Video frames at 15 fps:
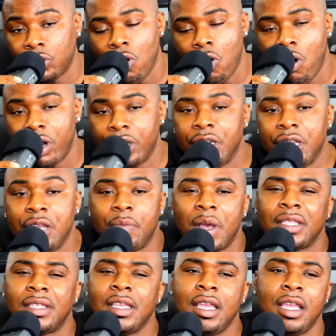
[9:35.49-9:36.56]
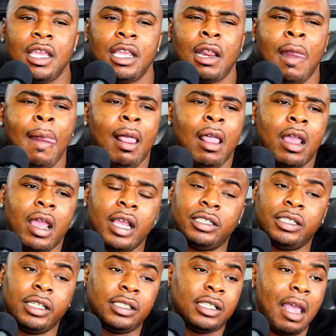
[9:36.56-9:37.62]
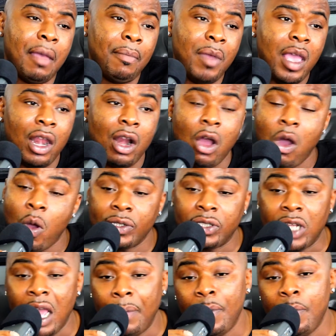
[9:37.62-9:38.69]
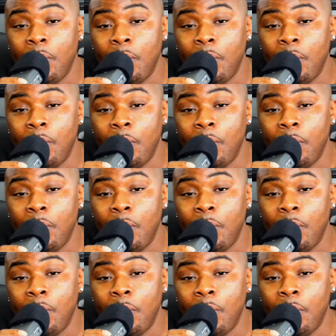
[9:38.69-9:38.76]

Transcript: hard and did my thing, and just that, man, I always kept it